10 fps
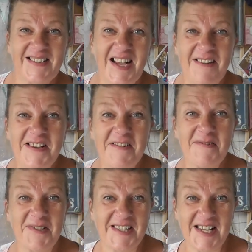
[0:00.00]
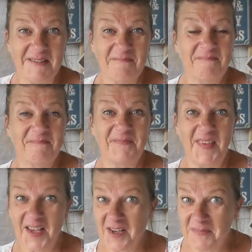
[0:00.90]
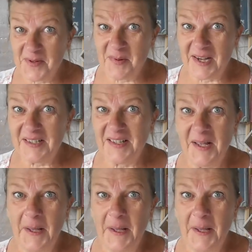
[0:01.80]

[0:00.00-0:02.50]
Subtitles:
How are you all today? I hope you're well.